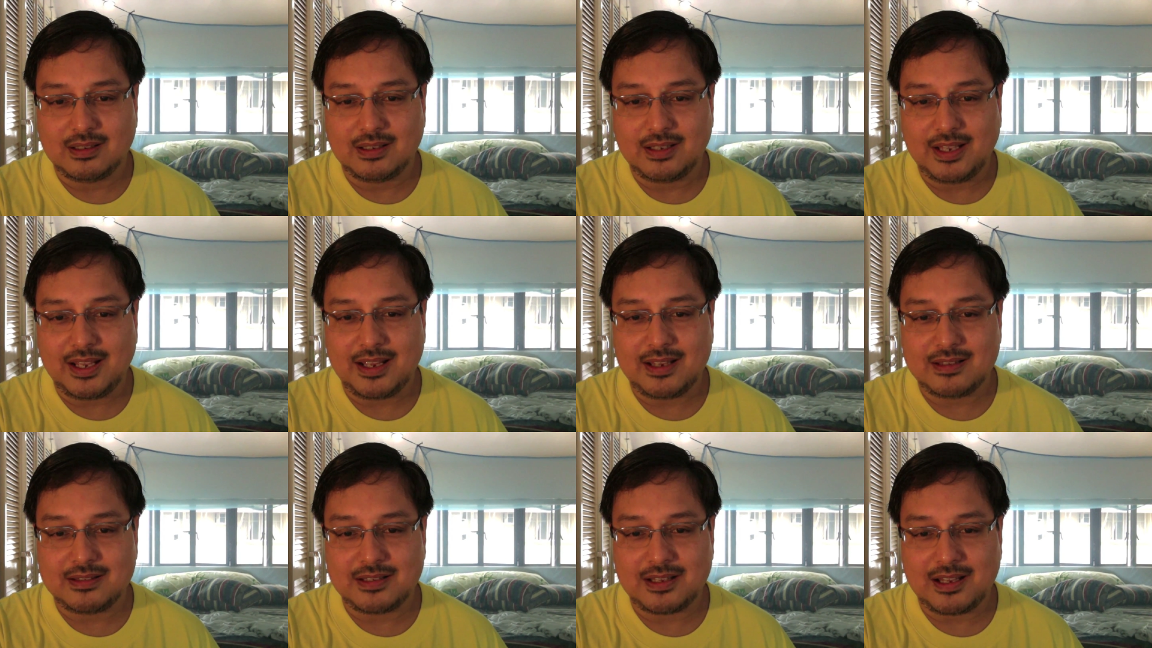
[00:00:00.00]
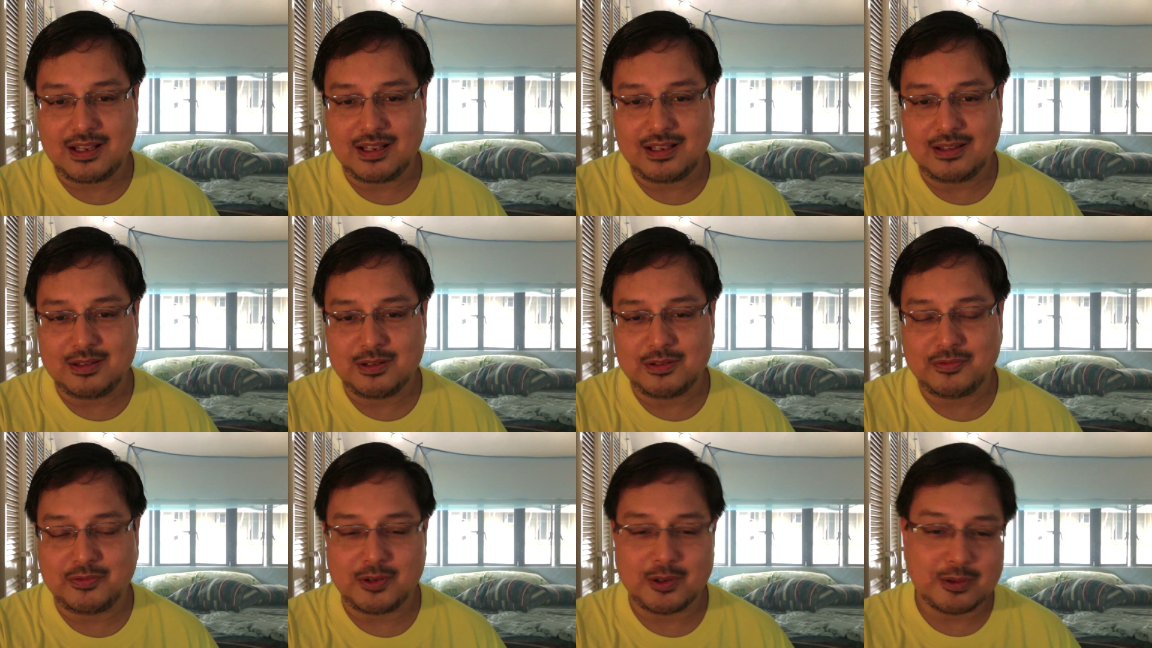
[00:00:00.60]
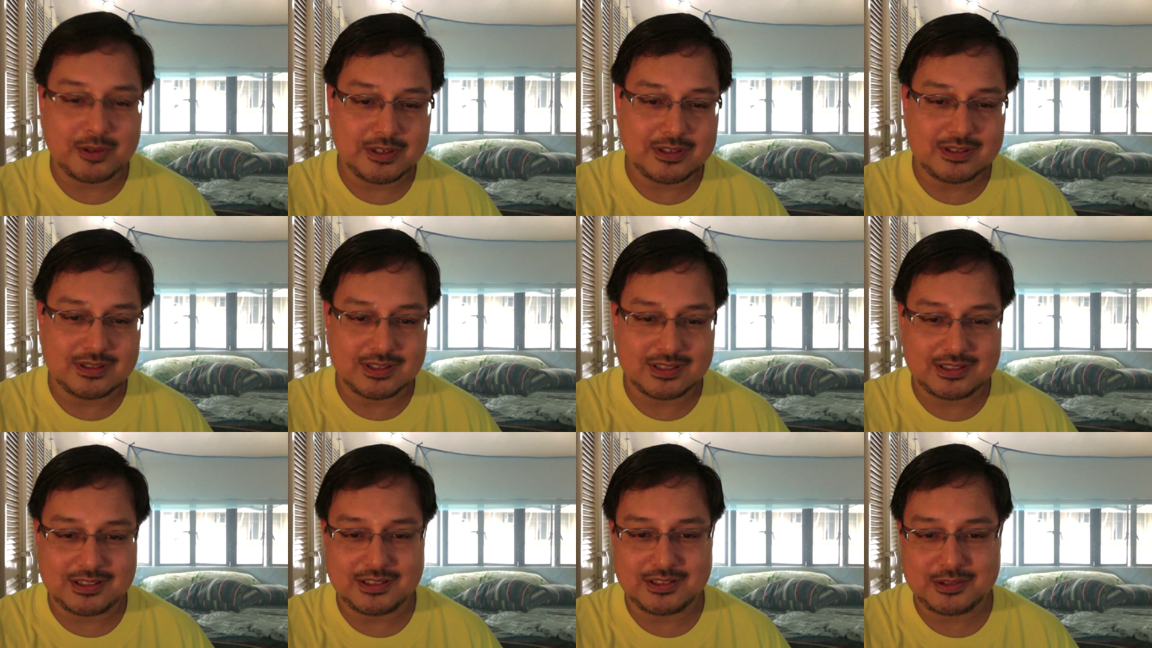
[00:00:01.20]
and I look forward
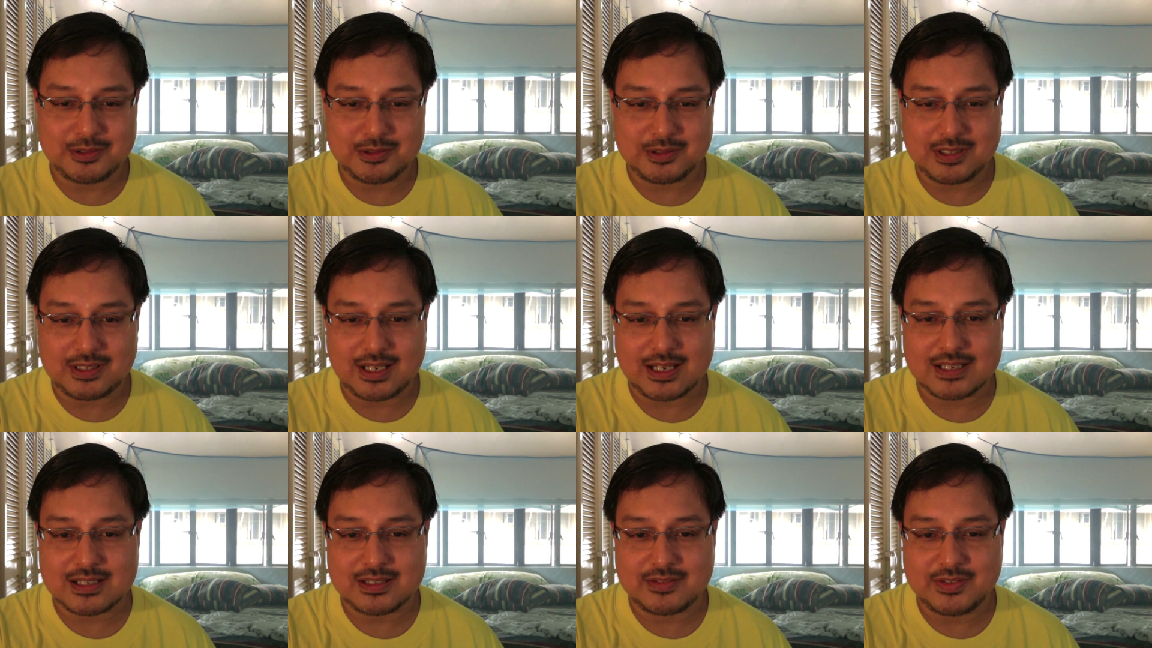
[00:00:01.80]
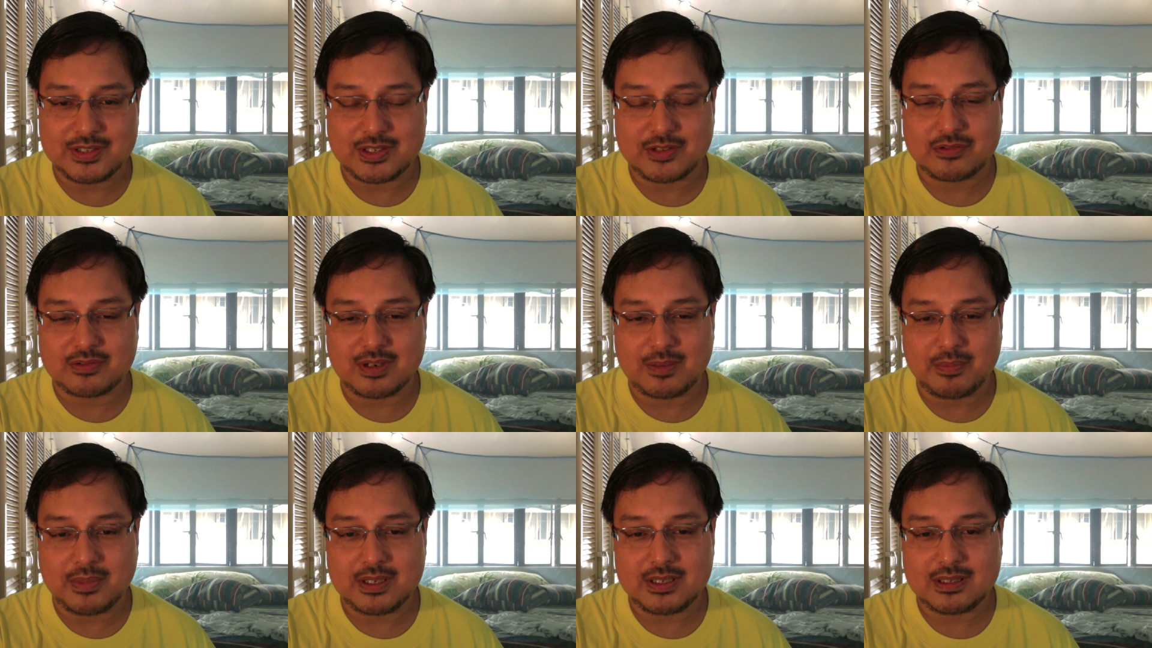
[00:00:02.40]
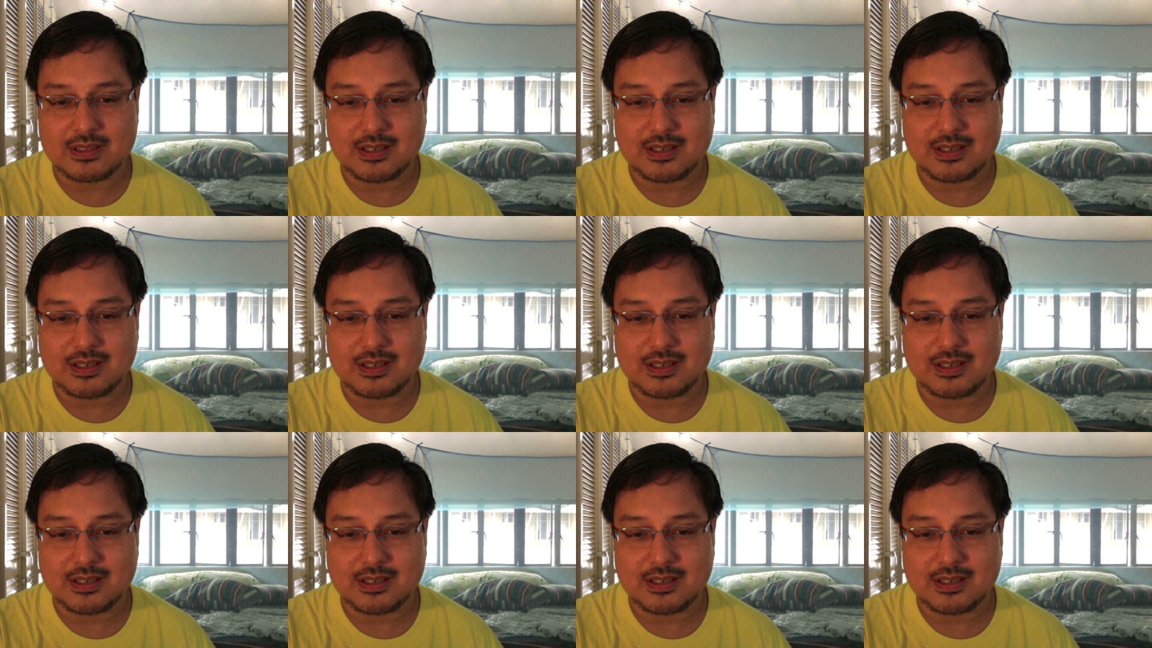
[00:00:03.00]
to the next Feast of Trumpets,